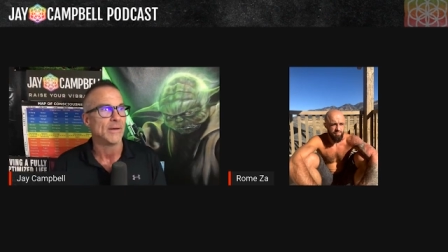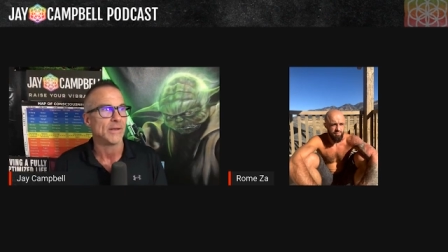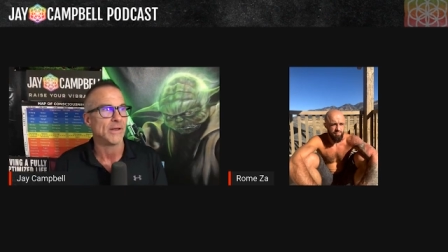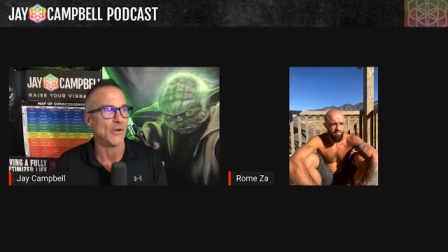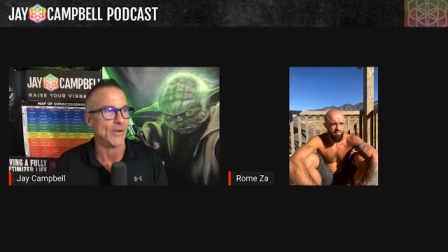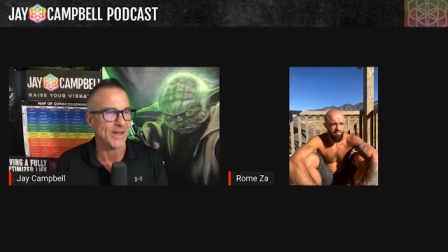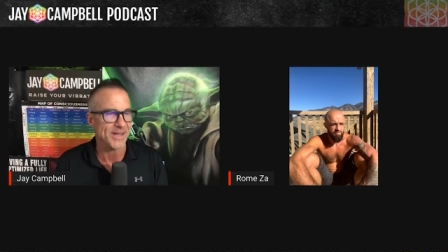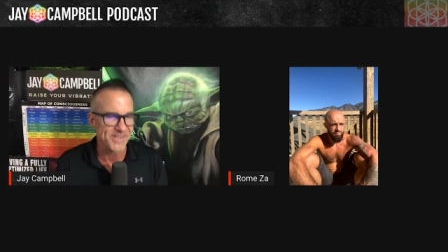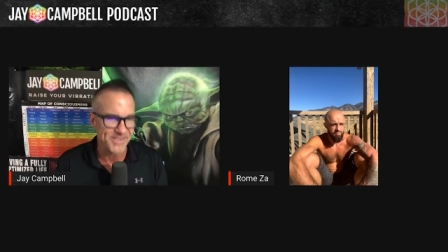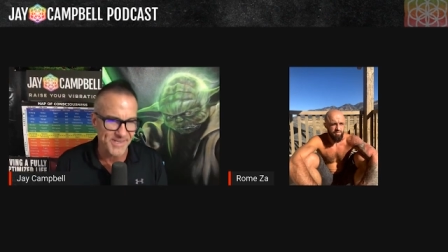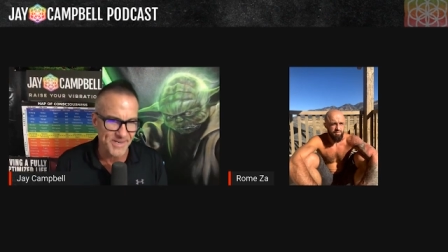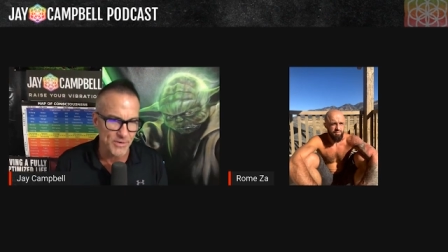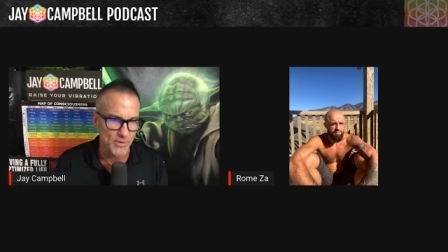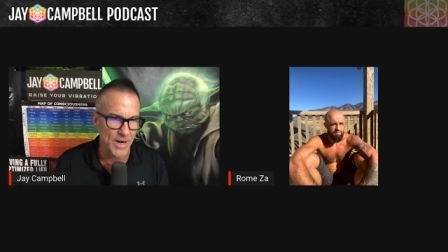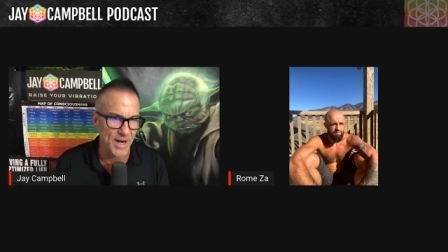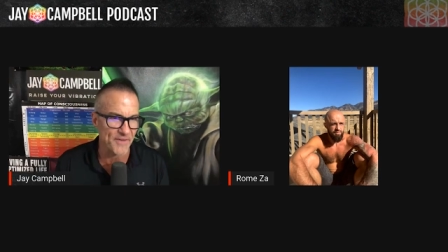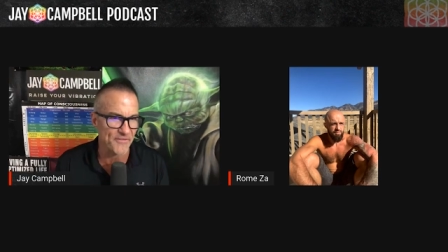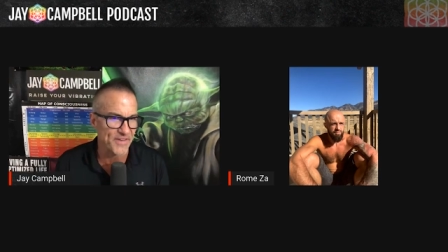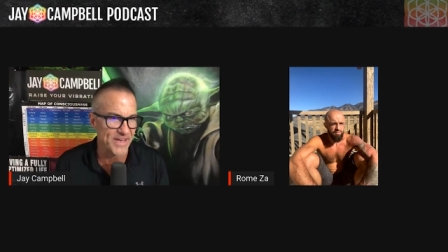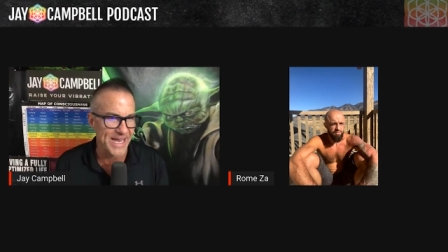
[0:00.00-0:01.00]
you know, instant
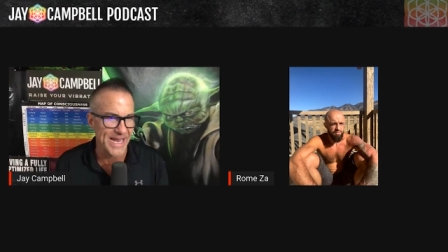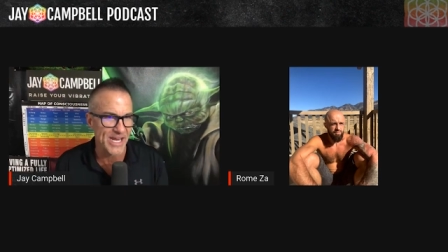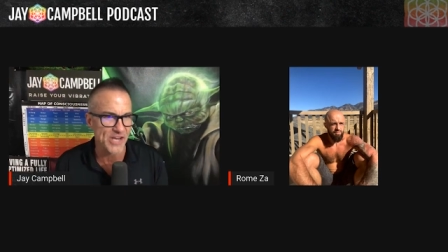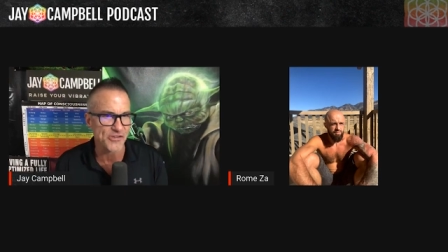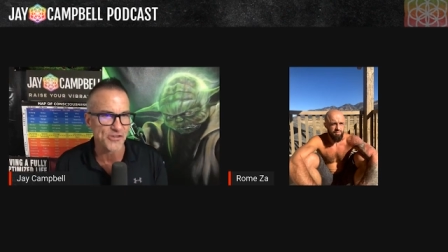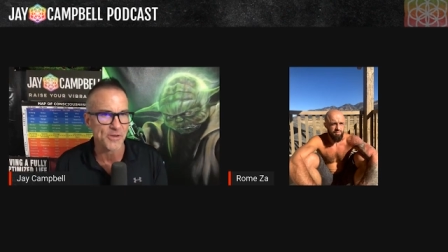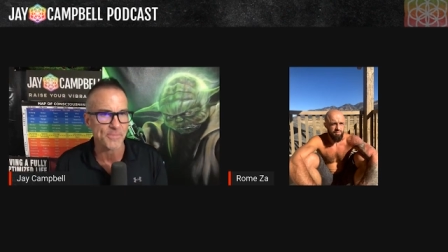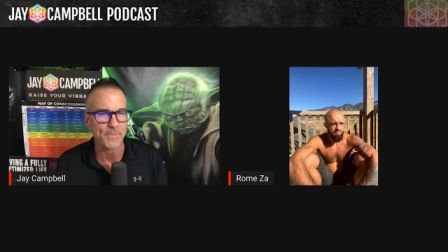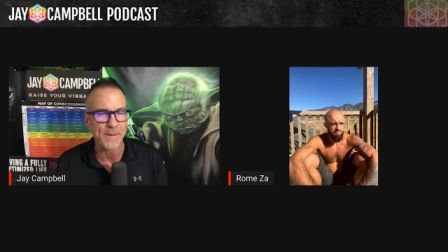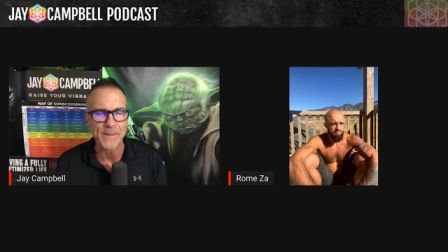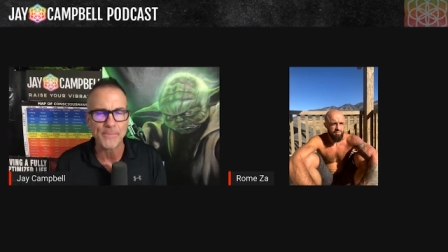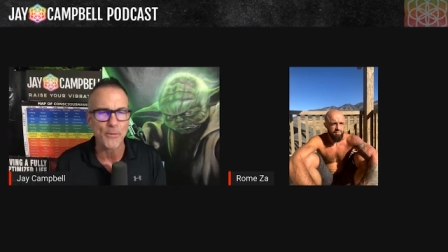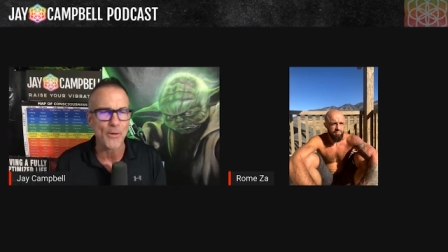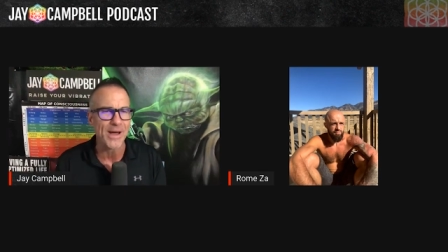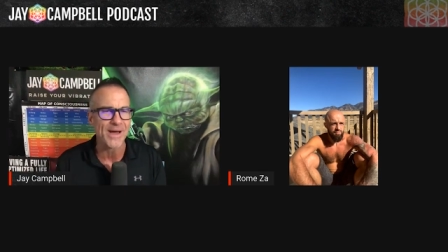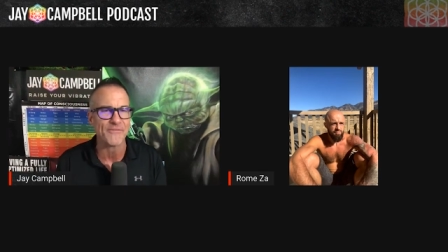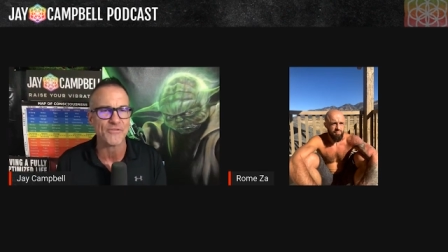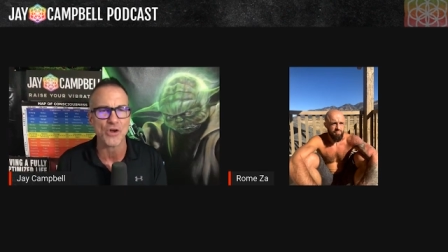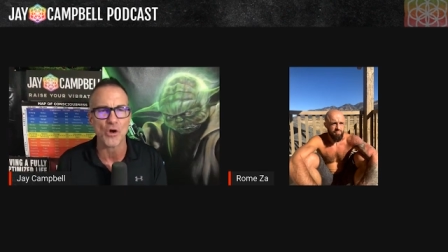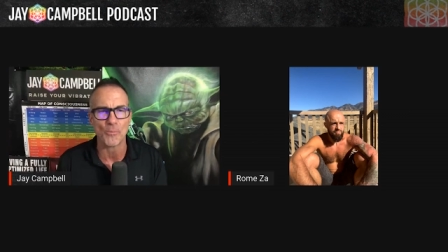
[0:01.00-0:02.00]
gratification, people
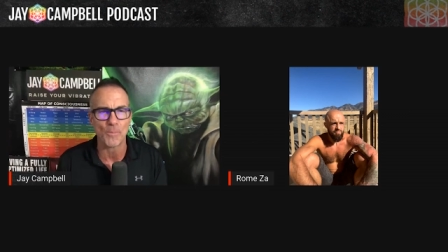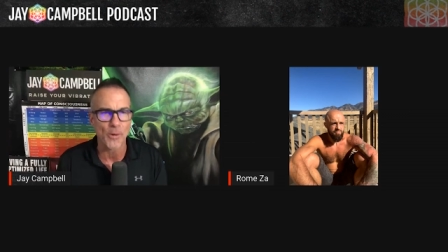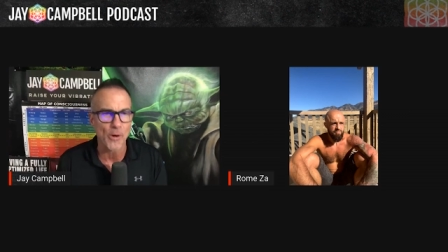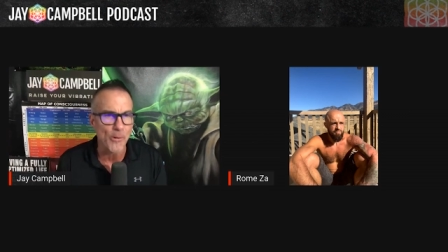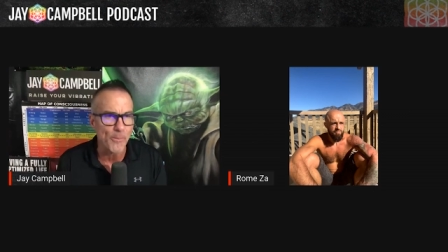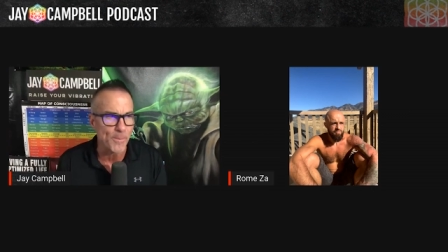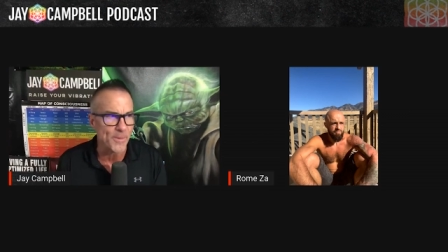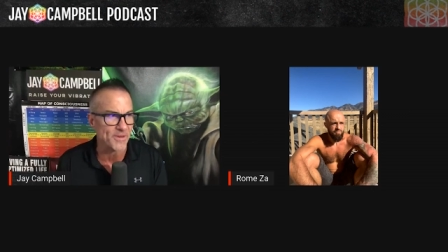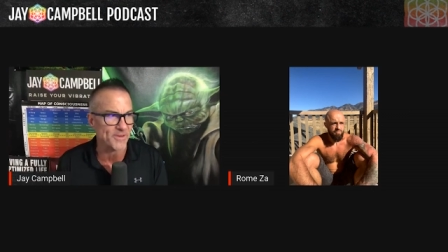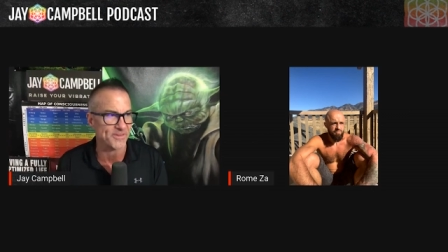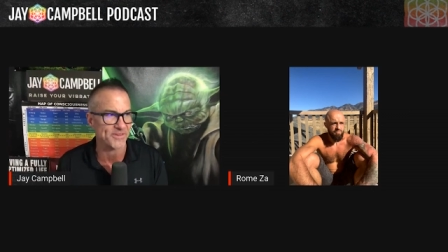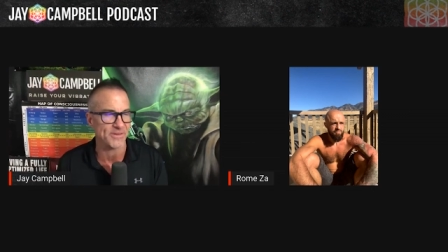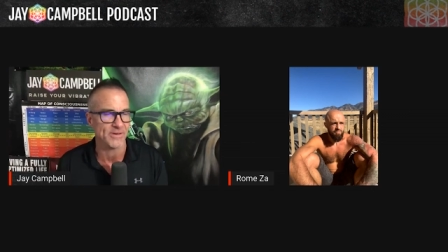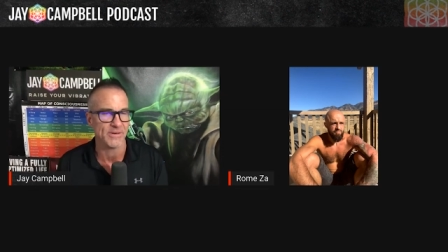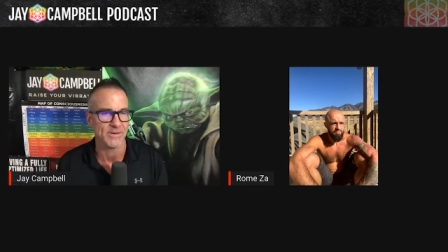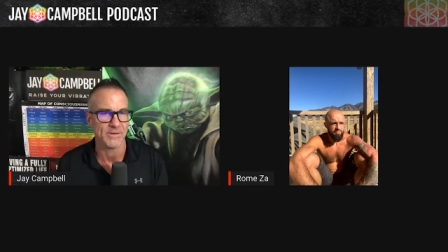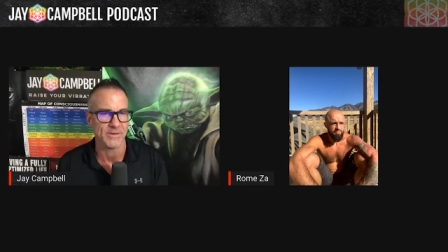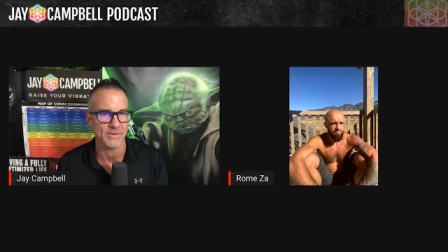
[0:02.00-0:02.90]
have no purpose.